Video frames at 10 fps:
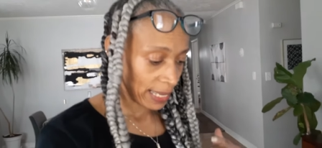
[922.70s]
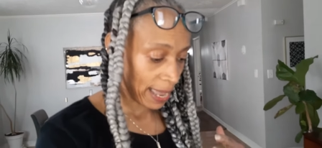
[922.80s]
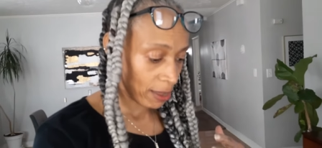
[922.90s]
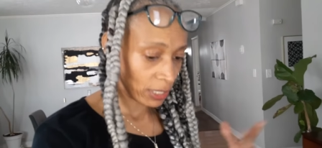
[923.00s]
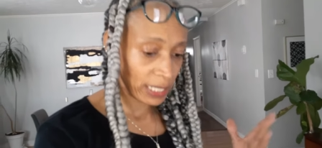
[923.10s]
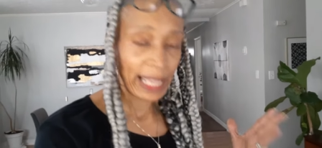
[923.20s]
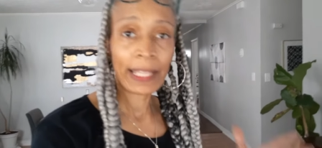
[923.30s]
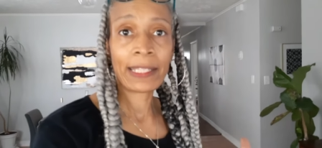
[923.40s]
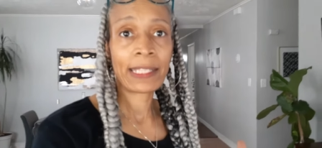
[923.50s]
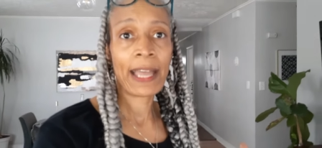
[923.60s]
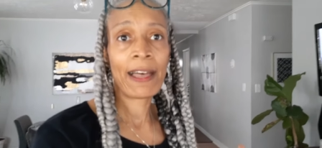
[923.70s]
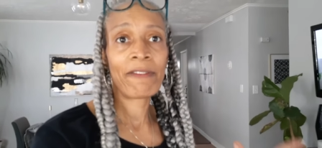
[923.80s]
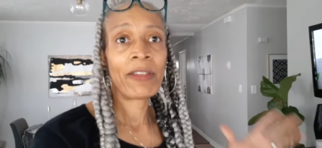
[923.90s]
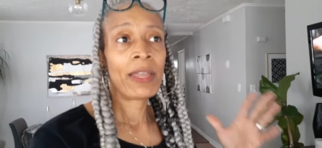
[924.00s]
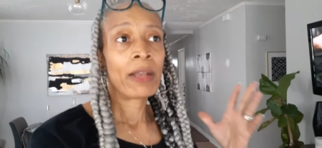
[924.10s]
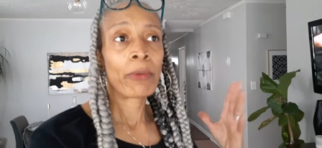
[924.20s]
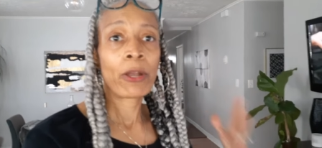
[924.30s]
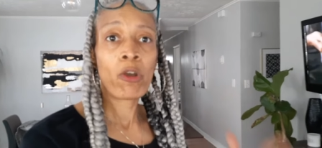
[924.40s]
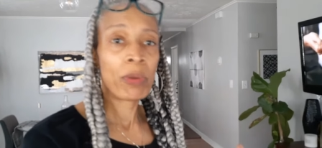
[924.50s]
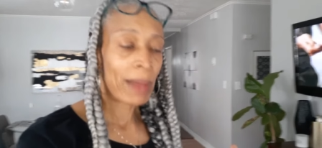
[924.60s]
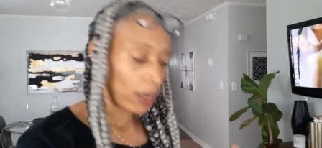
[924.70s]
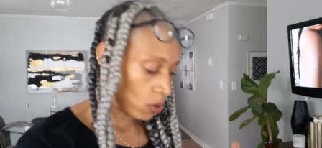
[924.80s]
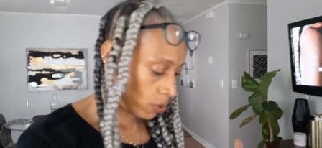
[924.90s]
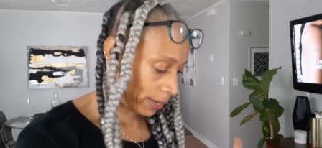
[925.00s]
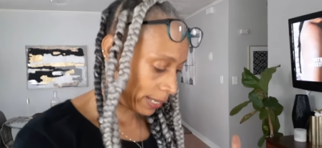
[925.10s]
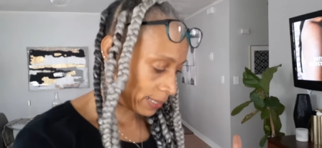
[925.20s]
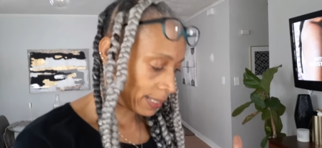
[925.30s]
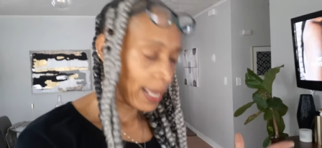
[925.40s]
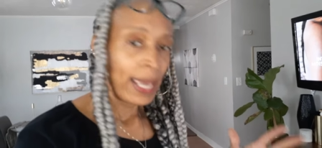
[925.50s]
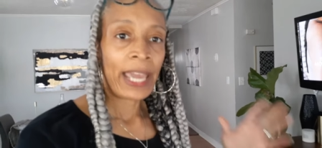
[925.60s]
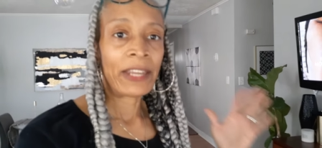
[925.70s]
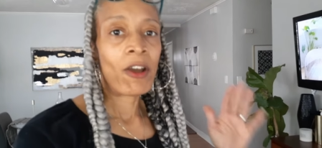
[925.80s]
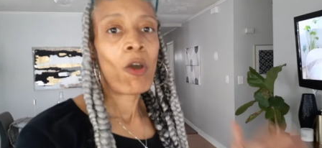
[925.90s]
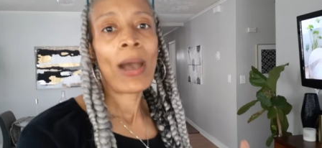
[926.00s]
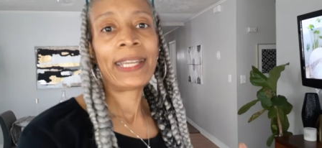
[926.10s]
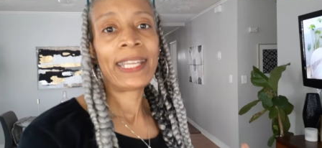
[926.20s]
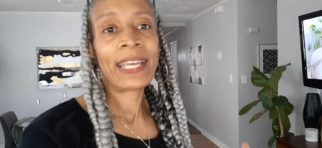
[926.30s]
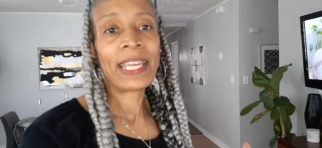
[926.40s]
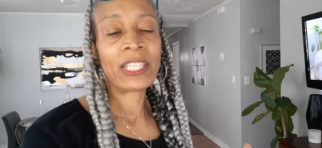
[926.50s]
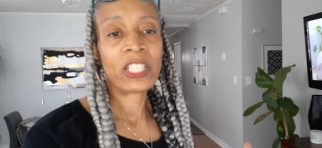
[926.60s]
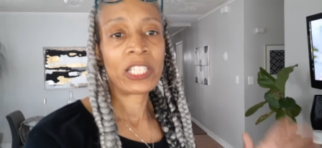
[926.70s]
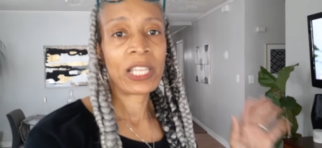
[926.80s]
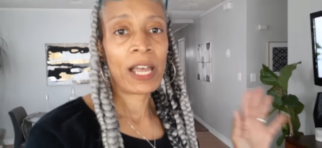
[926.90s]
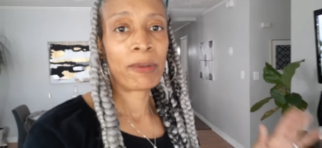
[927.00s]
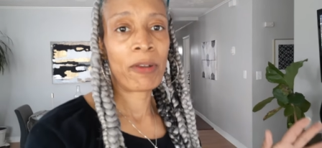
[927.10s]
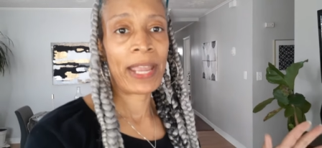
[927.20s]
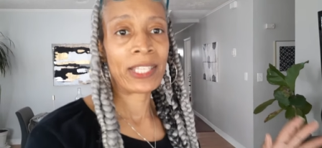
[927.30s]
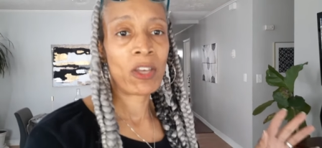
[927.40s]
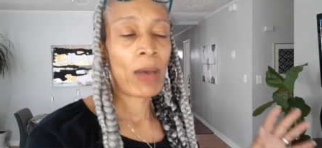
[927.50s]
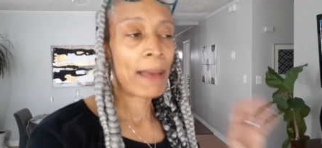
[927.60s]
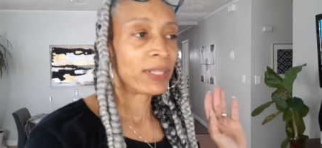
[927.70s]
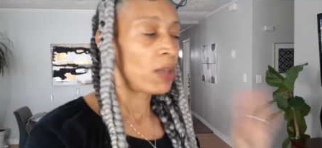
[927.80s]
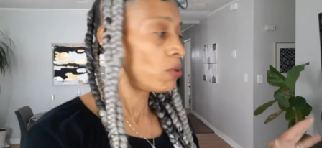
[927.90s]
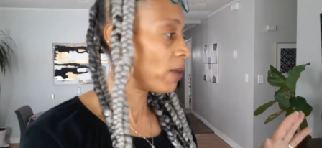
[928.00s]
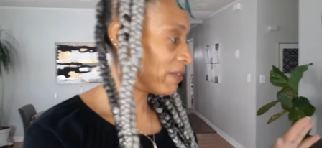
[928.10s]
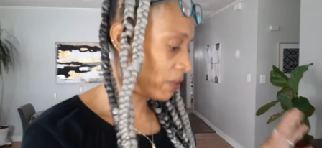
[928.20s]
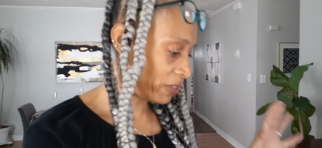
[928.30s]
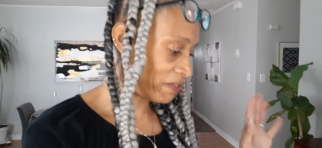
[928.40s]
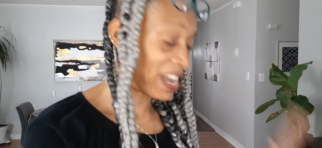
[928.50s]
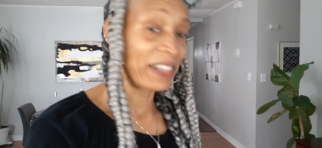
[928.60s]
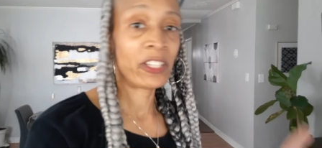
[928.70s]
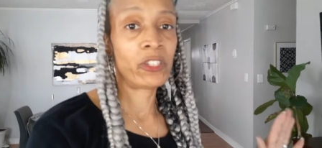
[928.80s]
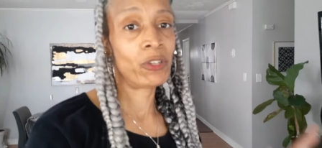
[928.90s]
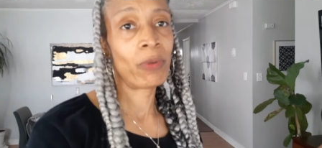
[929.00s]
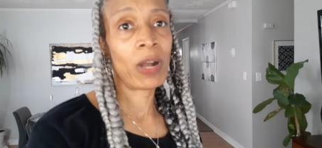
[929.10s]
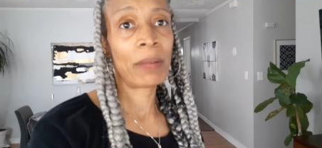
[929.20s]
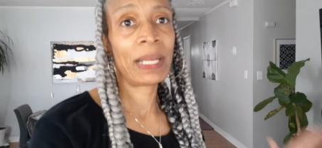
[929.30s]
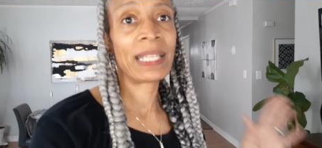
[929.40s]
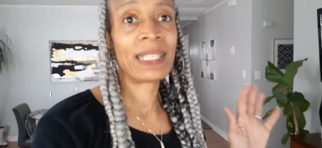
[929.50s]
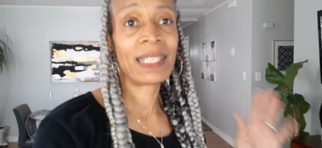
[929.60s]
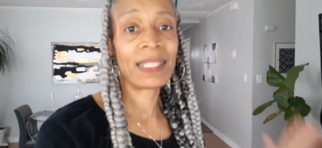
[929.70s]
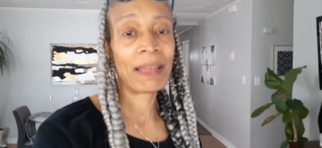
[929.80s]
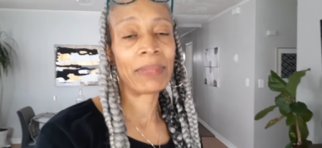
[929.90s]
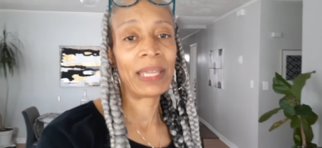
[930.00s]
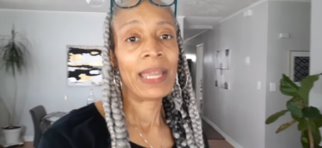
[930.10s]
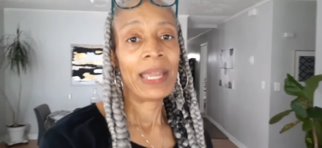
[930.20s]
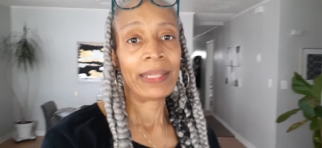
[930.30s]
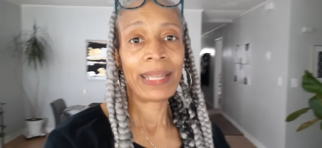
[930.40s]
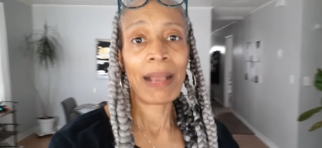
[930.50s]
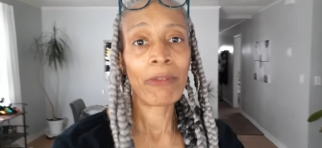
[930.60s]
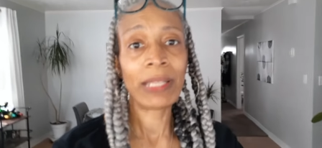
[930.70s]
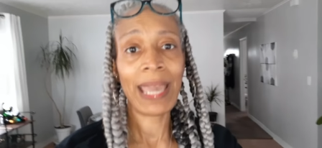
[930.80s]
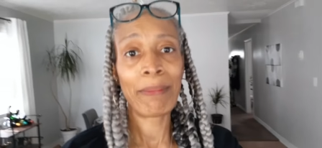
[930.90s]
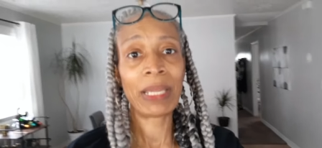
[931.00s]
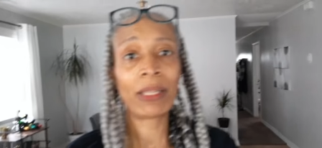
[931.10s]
out, selling stuff, recouping my coins, and the whole idea is just to upgrade. So I'm so grateful to find this jute rug because this is something that I really have been